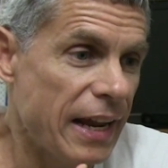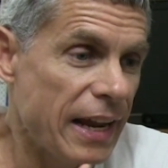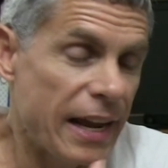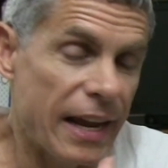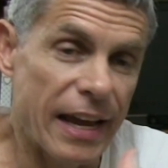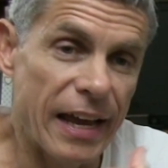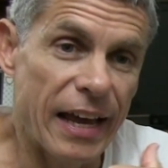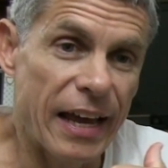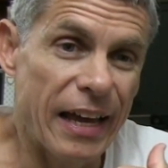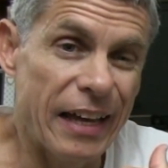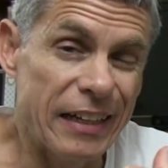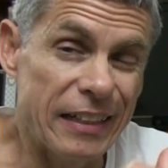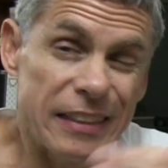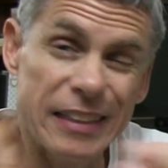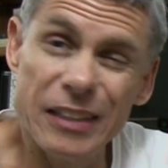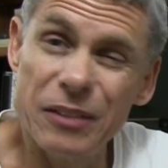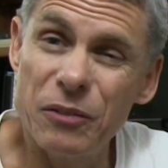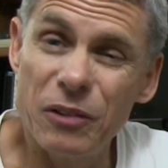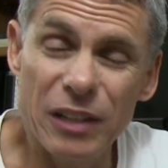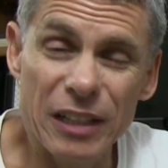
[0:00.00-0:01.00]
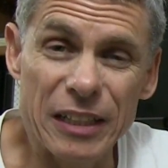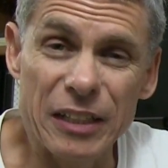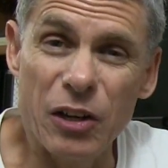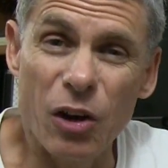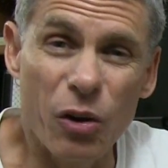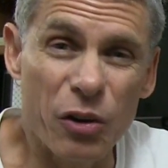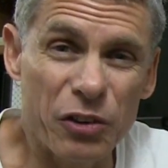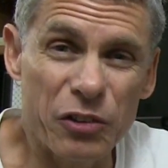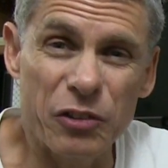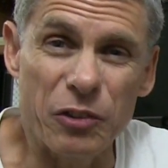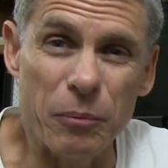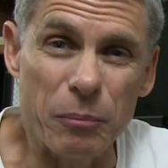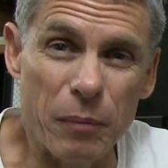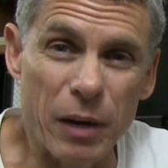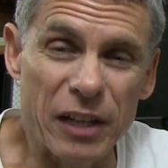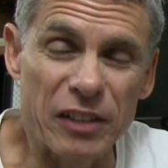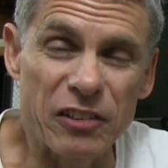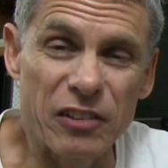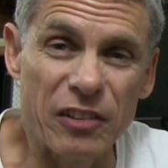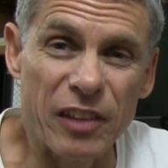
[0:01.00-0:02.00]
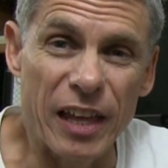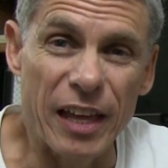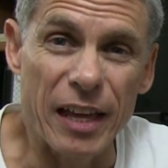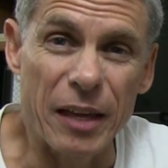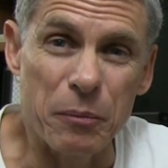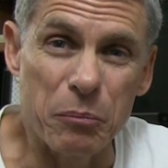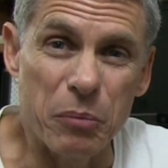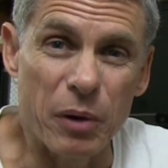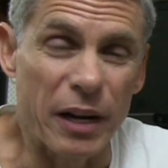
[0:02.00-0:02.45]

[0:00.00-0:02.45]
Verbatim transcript: and didn't really notice it much then